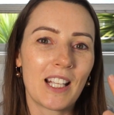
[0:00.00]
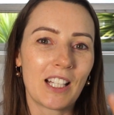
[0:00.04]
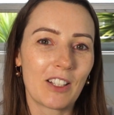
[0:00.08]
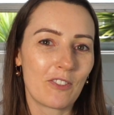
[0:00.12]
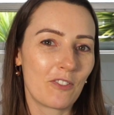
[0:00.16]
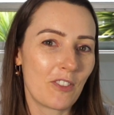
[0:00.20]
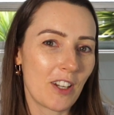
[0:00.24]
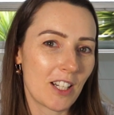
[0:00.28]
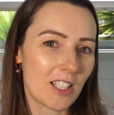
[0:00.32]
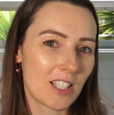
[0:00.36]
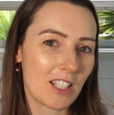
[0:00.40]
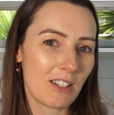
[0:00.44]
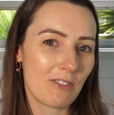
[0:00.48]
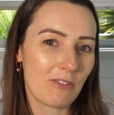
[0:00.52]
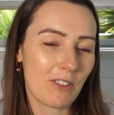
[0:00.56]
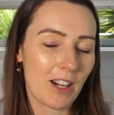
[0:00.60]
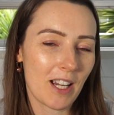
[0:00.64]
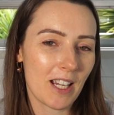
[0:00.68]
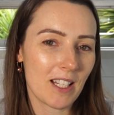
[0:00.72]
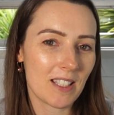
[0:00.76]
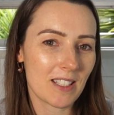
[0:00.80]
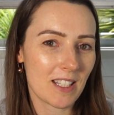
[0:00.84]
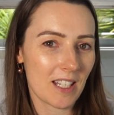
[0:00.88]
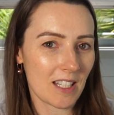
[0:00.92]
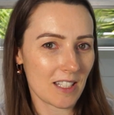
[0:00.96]
and effective
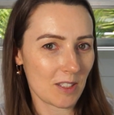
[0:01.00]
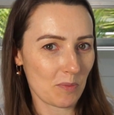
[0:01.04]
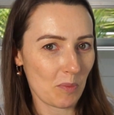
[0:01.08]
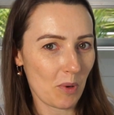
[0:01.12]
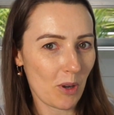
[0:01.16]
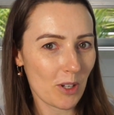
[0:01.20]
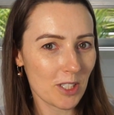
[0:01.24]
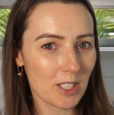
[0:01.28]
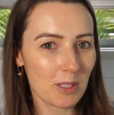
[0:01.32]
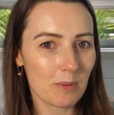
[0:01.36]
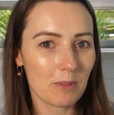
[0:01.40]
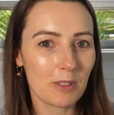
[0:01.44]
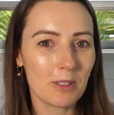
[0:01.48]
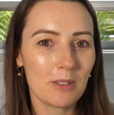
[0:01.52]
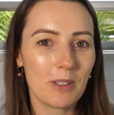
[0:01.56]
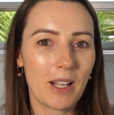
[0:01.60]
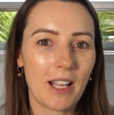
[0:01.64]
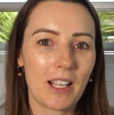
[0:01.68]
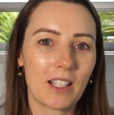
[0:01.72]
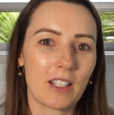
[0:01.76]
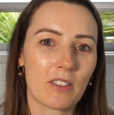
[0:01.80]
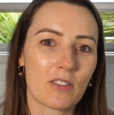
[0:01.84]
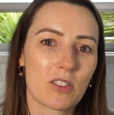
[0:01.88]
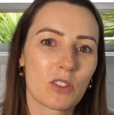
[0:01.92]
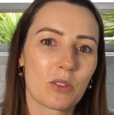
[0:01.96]
ways as possible,
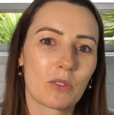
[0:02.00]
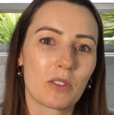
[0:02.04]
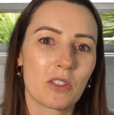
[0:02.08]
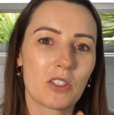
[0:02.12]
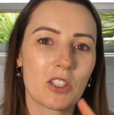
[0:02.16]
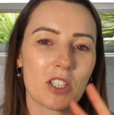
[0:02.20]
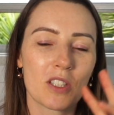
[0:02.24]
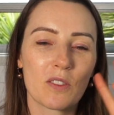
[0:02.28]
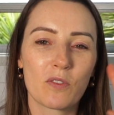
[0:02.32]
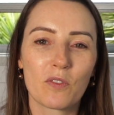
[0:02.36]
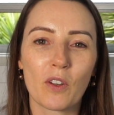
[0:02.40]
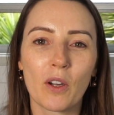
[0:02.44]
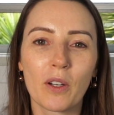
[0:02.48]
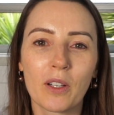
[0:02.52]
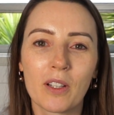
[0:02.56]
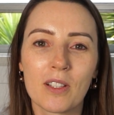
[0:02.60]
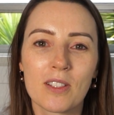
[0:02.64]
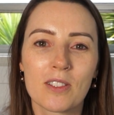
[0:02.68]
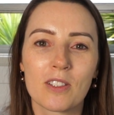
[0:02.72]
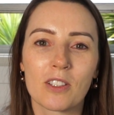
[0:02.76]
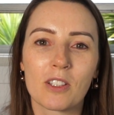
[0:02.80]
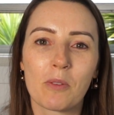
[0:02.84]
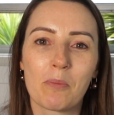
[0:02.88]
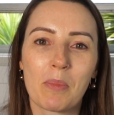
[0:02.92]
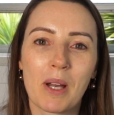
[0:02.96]
and I've sort of just
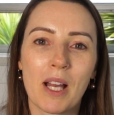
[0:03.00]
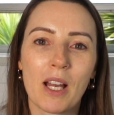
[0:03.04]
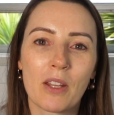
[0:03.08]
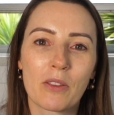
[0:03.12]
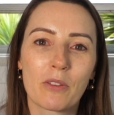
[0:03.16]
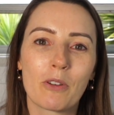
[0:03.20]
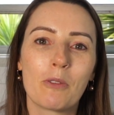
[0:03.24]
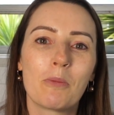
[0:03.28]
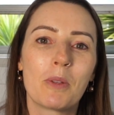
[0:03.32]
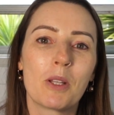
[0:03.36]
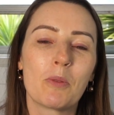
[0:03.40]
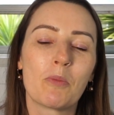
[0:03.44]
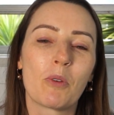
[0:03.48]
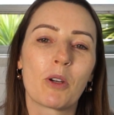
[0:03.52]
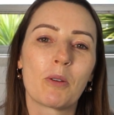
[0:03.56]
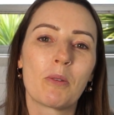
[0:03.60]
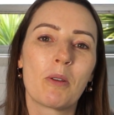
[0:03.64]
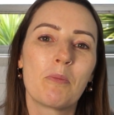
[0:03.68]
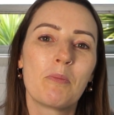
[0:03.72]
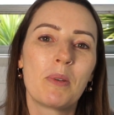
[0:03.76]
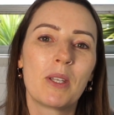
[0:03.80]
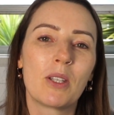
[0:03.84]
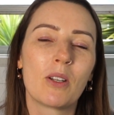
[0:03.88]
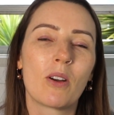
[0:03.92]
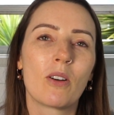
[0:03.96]
focused on the bathroom at the
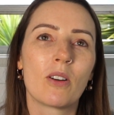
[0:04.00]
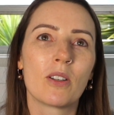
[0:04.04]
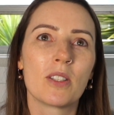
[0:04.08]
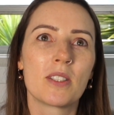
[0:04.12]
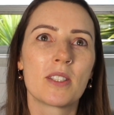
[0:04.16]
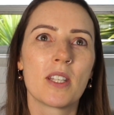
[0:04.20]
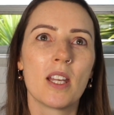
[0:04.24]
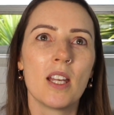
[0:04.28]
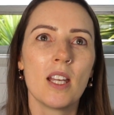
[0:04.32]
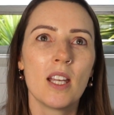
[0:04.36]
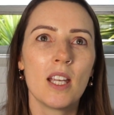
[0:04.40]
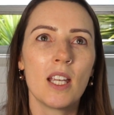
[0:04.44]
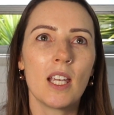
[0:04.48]
moment because